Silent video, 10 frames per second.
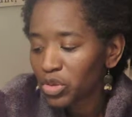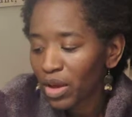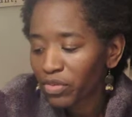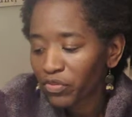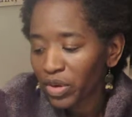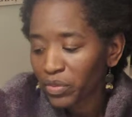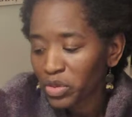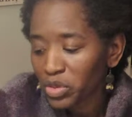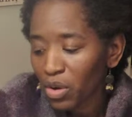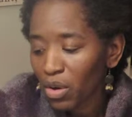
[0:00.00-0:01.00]
you have a favorite
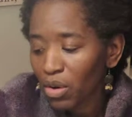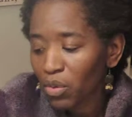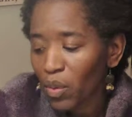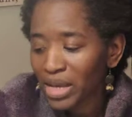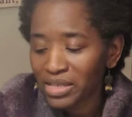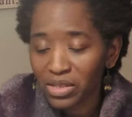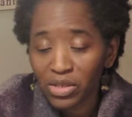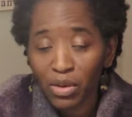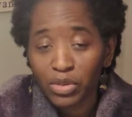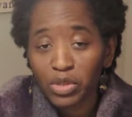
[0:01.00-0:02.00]
song? Why is this
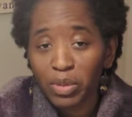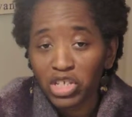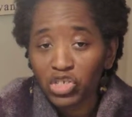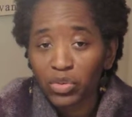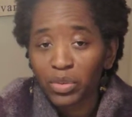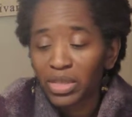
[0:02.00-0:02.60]
song special?